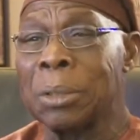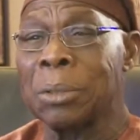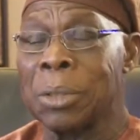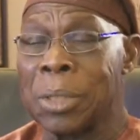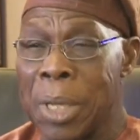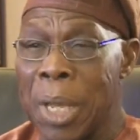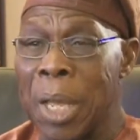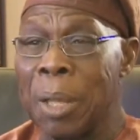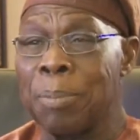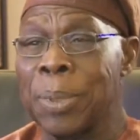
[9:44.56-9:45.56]
their,
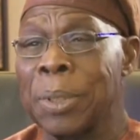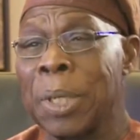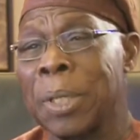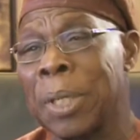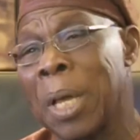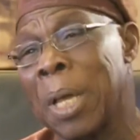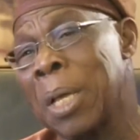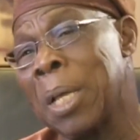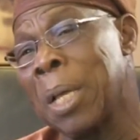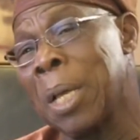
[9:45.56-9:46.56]
uh, their
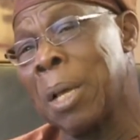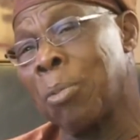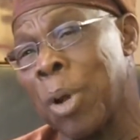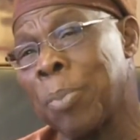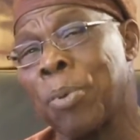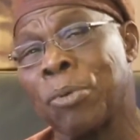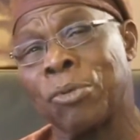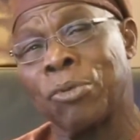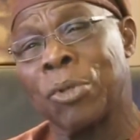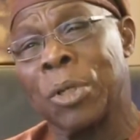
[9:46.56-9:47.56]
uh,
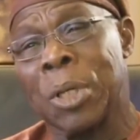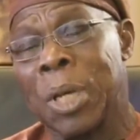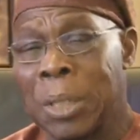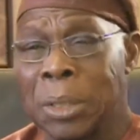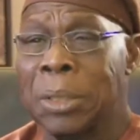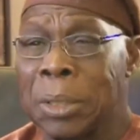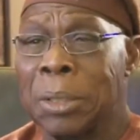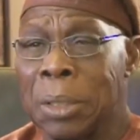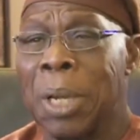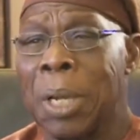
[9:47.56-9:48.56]
weapons, and
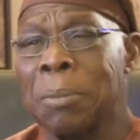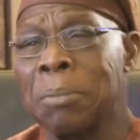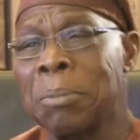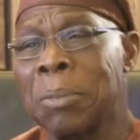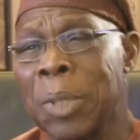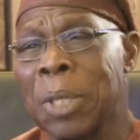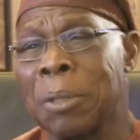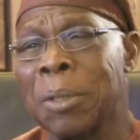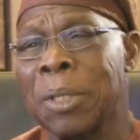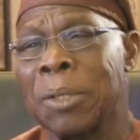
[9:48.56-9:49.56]
um, they,
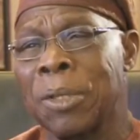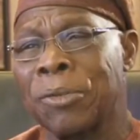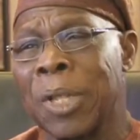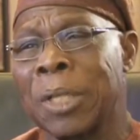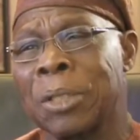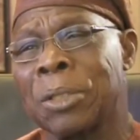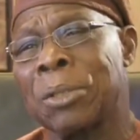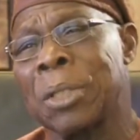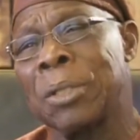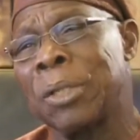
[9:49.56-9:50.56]
they, they, start,
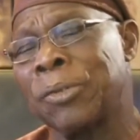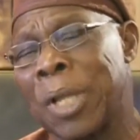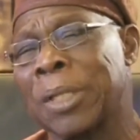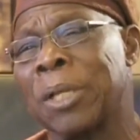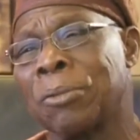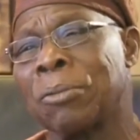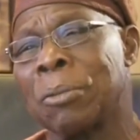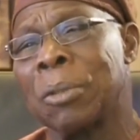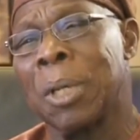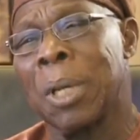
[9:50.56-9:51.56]
they started to
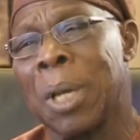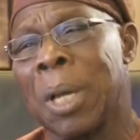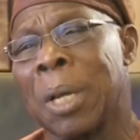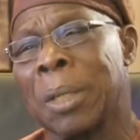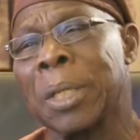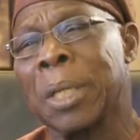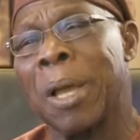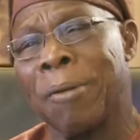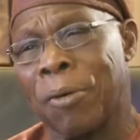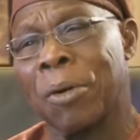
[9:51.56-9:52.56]
uh, wreak
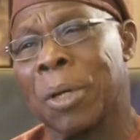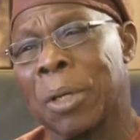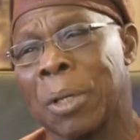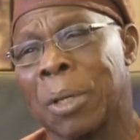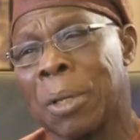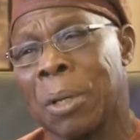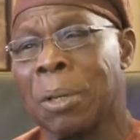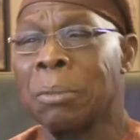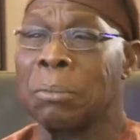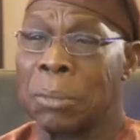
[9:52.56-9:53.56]
havoc
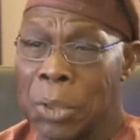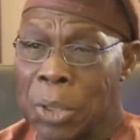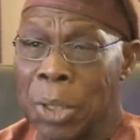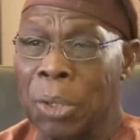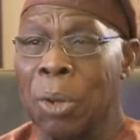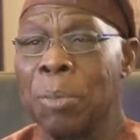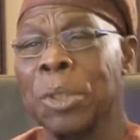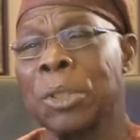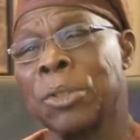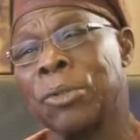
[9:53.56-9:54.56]
on the
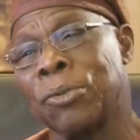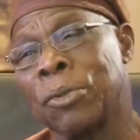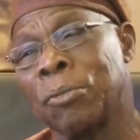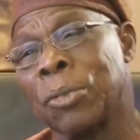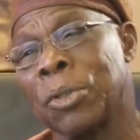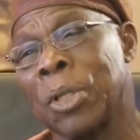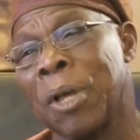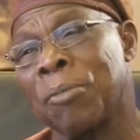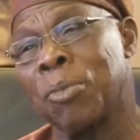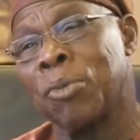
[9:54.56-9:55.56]
communities in which they
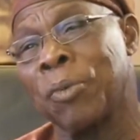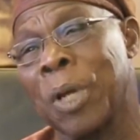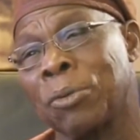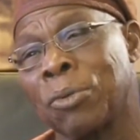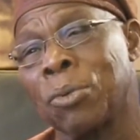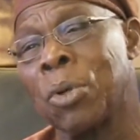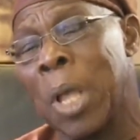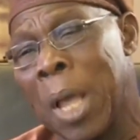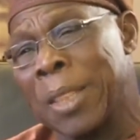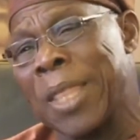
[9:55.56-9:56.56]
have moved out to.
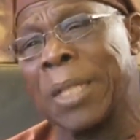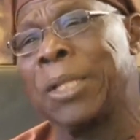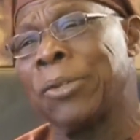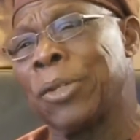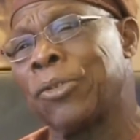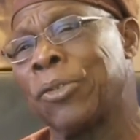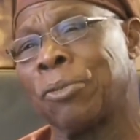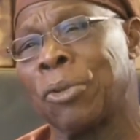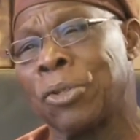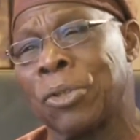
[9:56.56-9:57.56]
And that is the
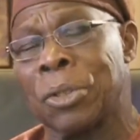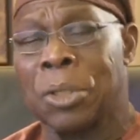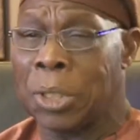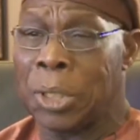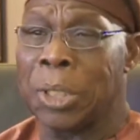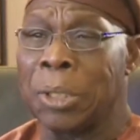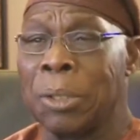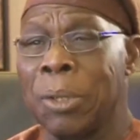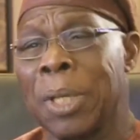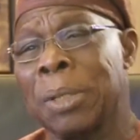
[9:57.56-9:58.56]
situation in
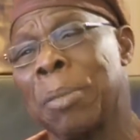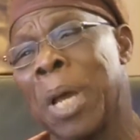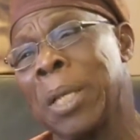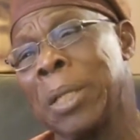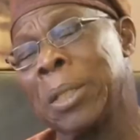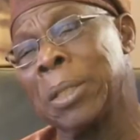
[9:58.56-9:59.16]
northern Mali.